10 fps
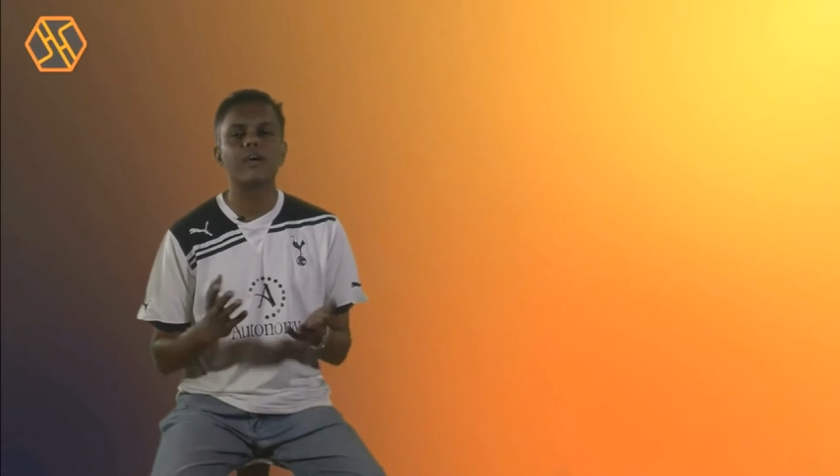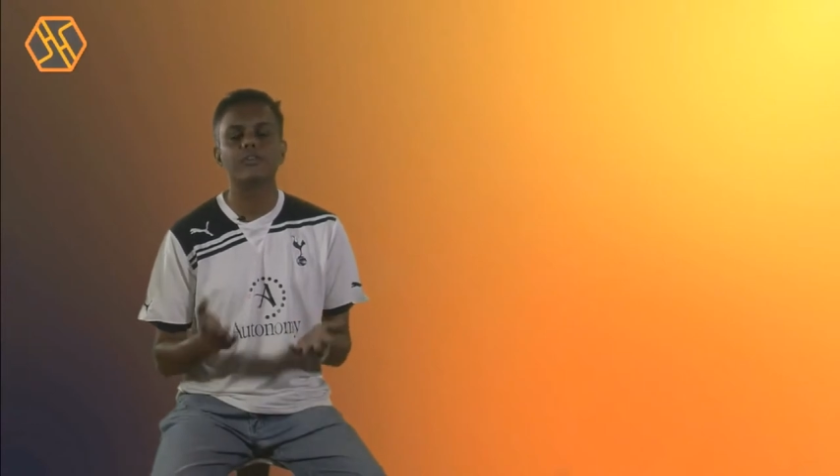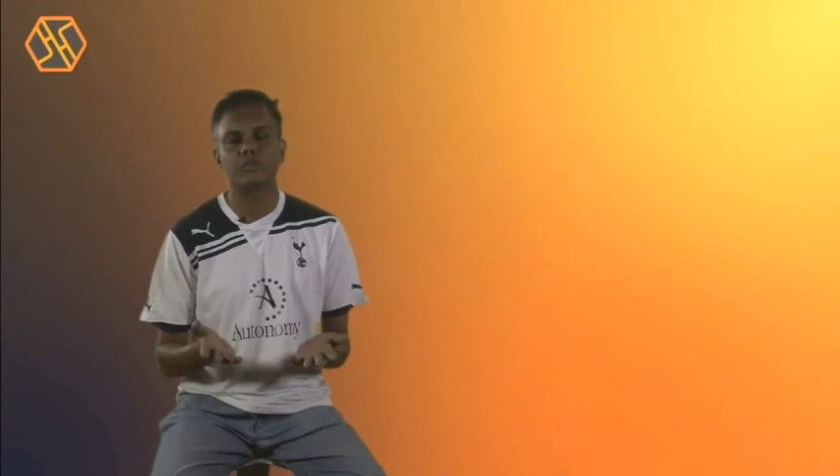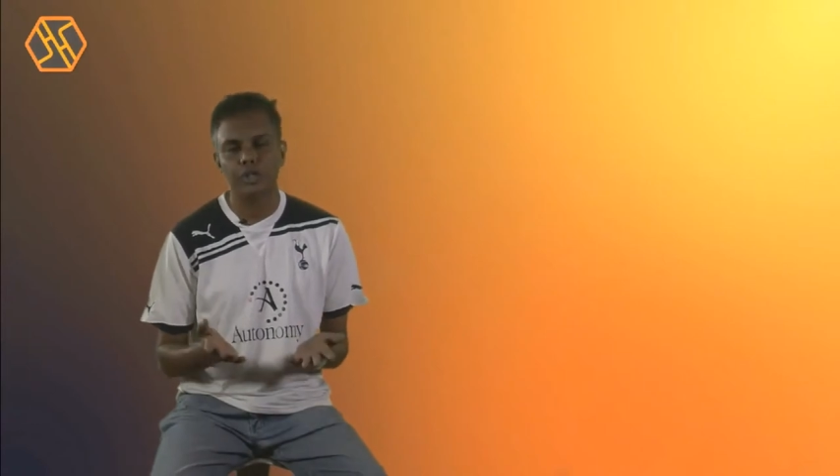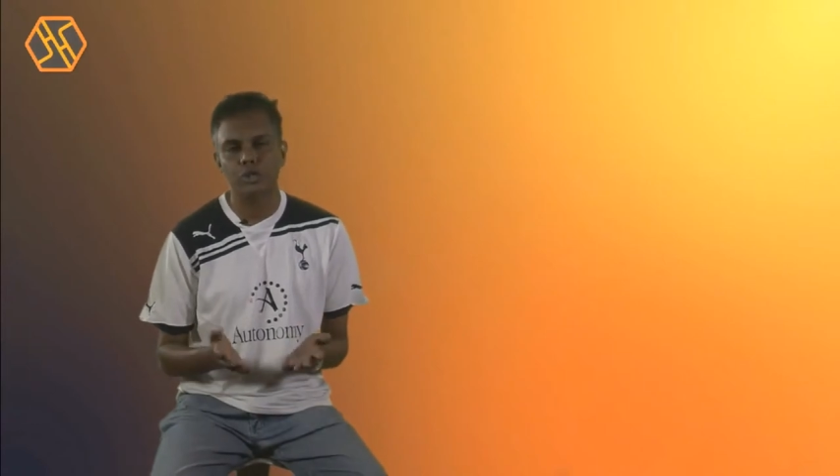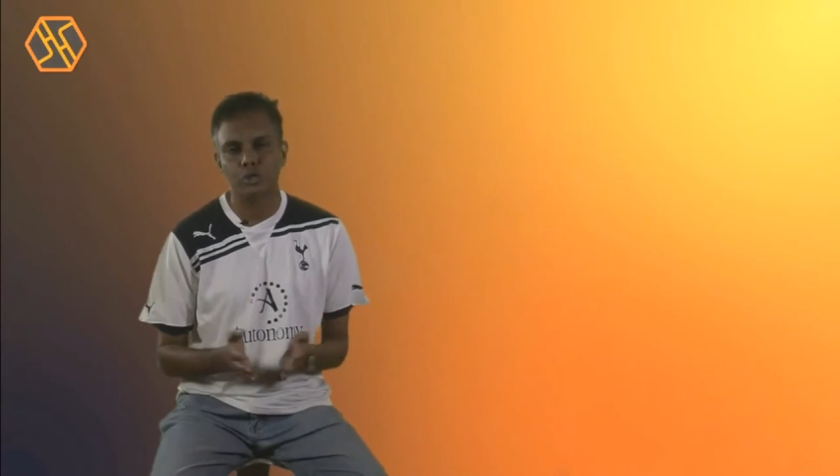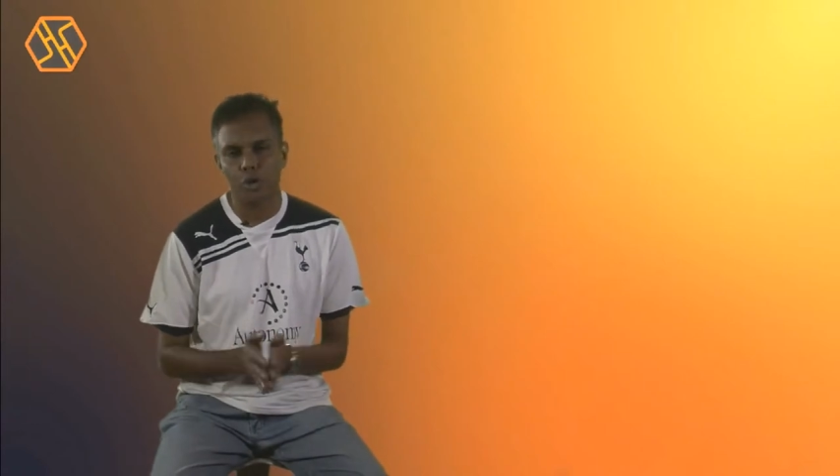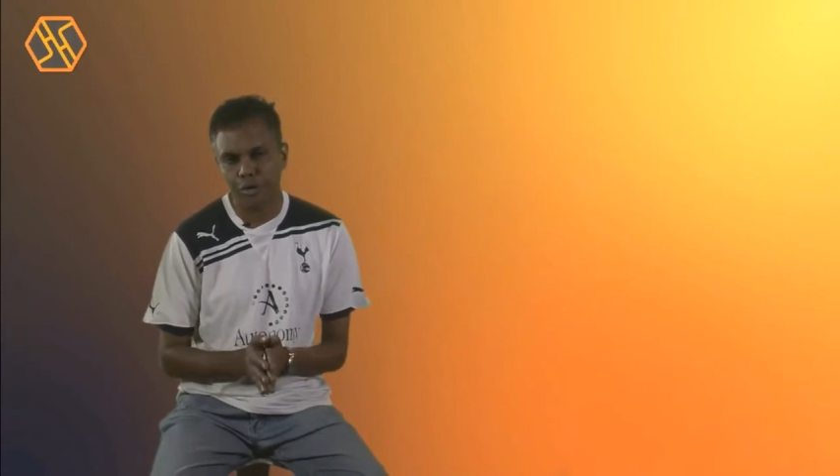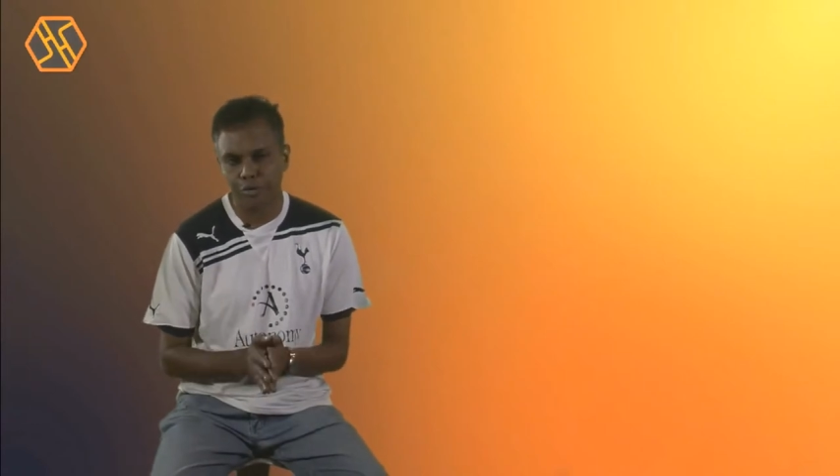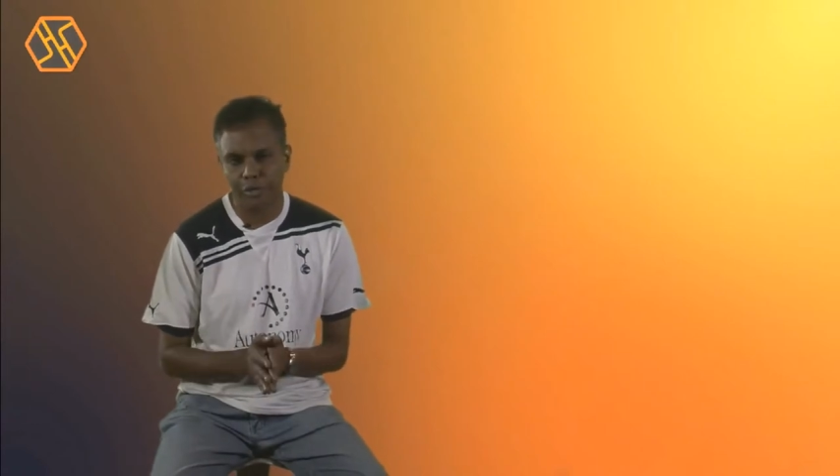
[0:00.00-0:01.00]
have to feel
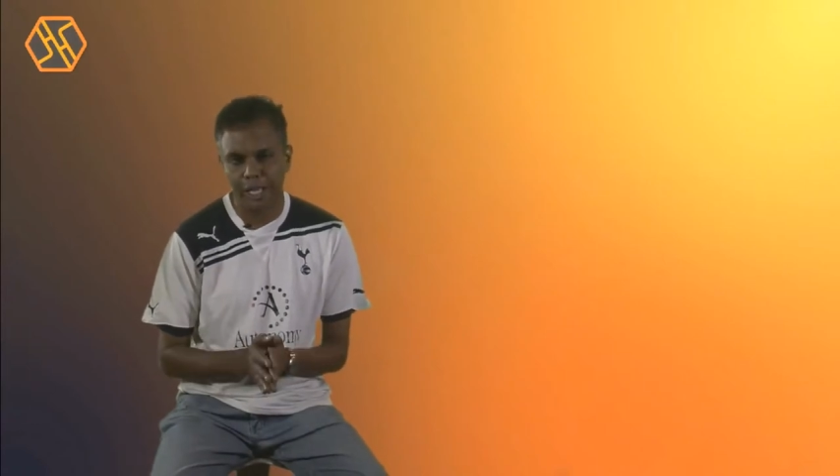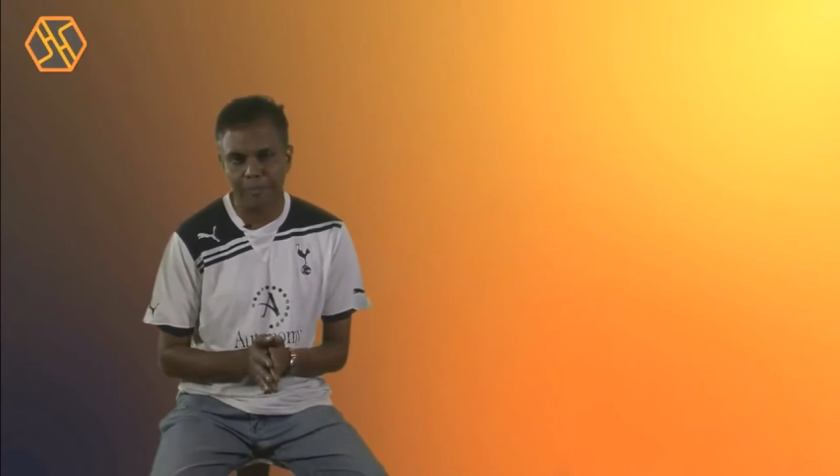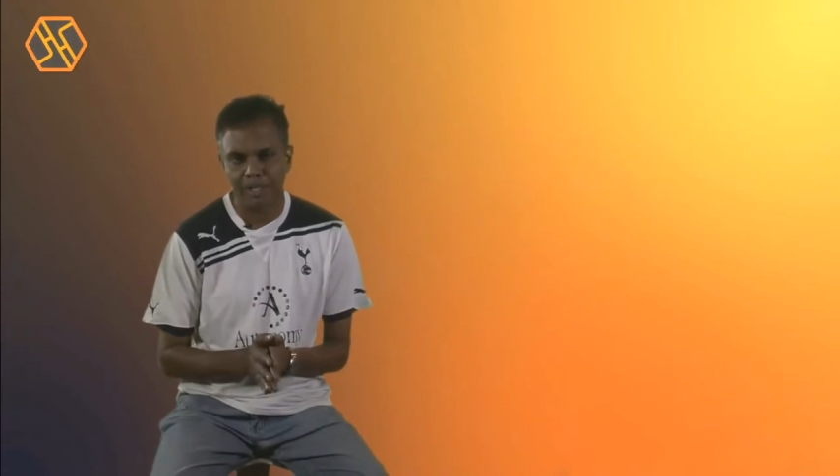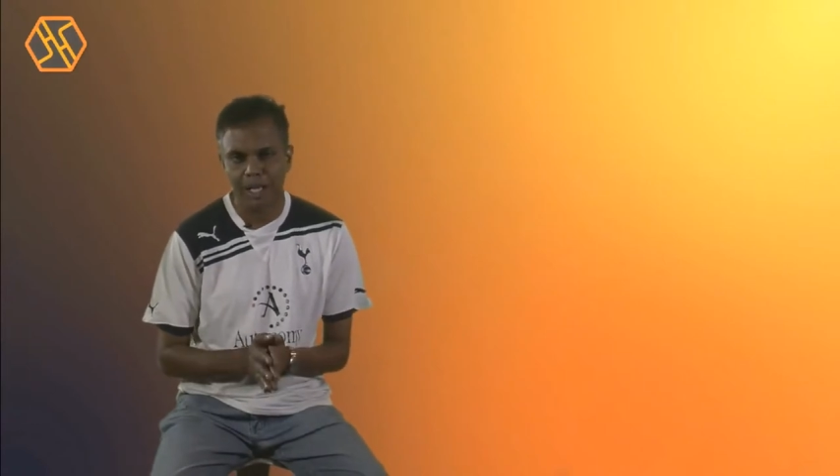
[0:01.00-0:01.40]
sorry for them.